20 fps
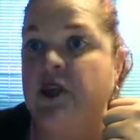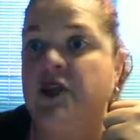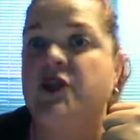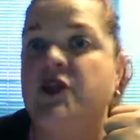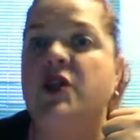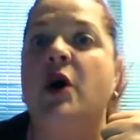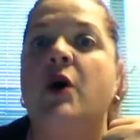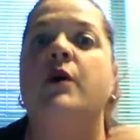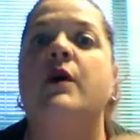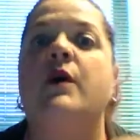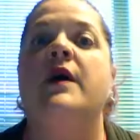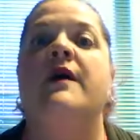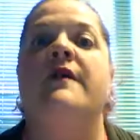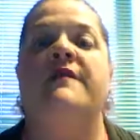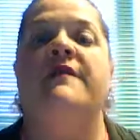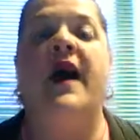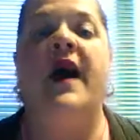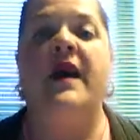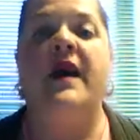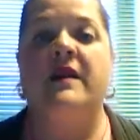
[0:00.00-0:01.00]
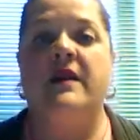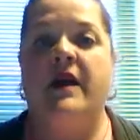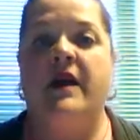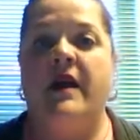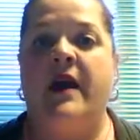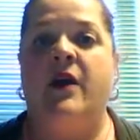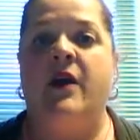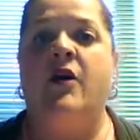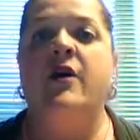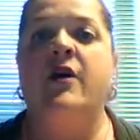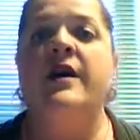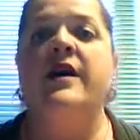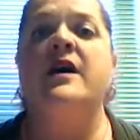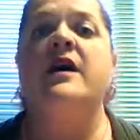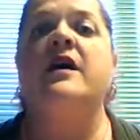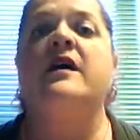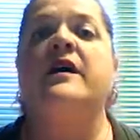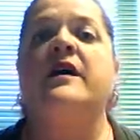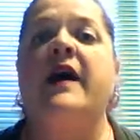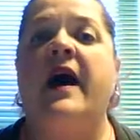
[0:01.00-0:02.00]
So that
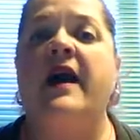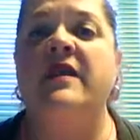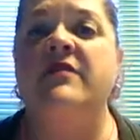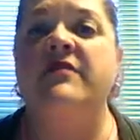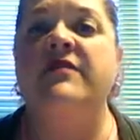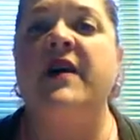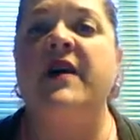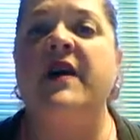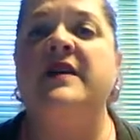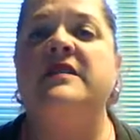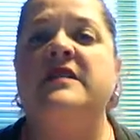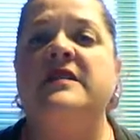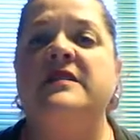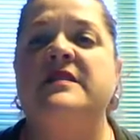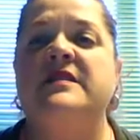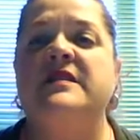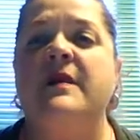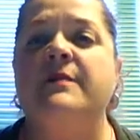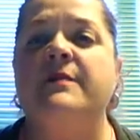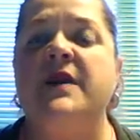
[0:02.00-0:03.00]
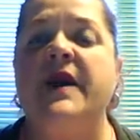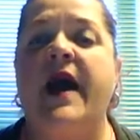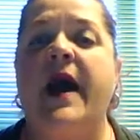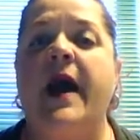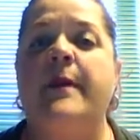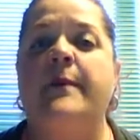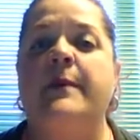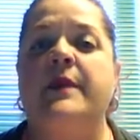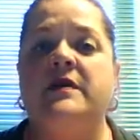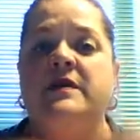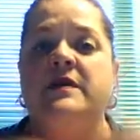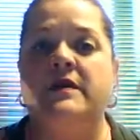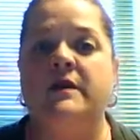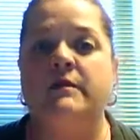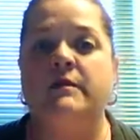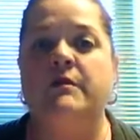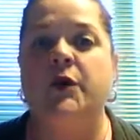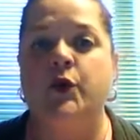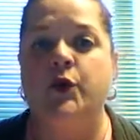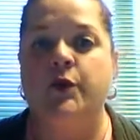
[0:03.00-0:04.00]
area got infected, something happened,
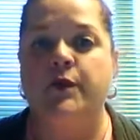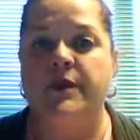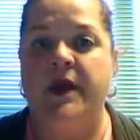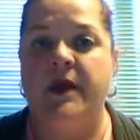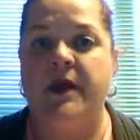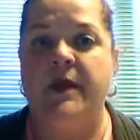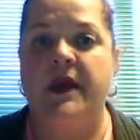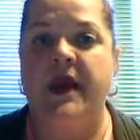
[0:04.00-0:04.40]
and boom,